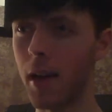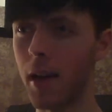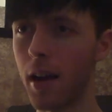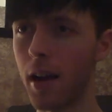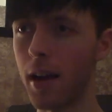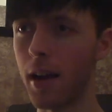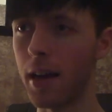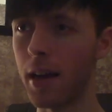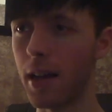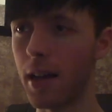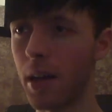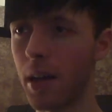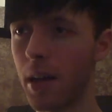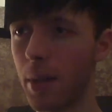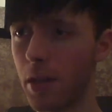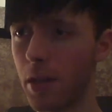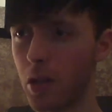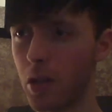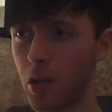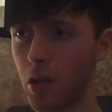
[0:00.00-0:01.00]
I
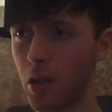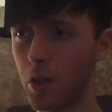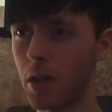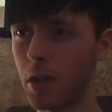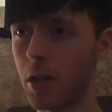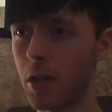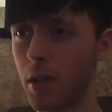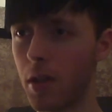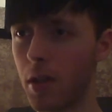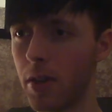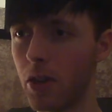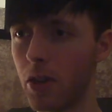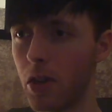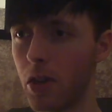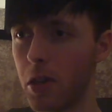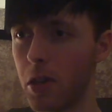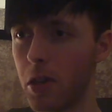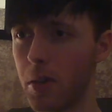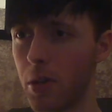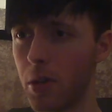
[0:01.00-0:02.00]
am a student of it
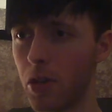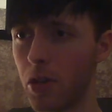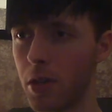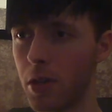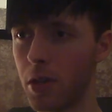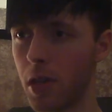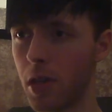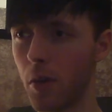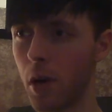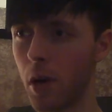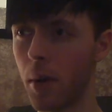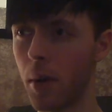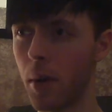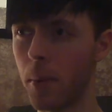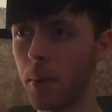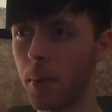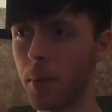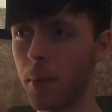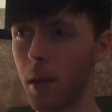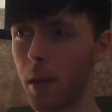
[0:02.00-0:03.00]
just as much as anyone,